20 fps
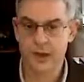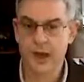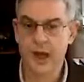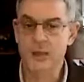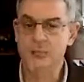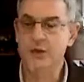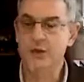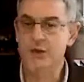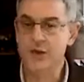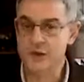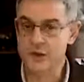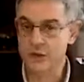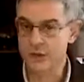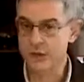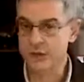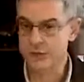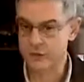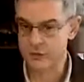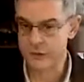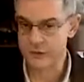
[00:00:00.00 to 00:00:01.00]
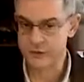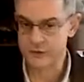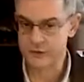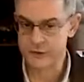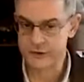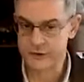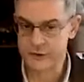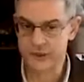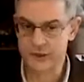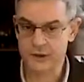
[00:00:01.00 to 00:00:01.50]
hypervigilant
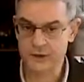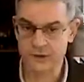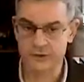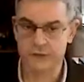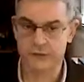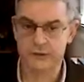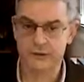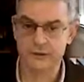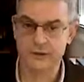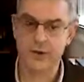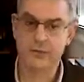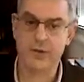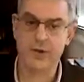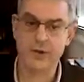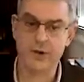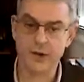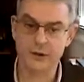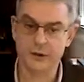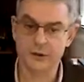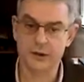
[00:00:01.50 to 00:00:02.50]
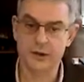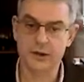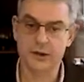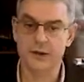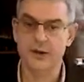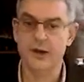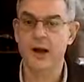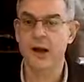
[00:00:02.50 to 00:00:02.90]
referencing, reparenting,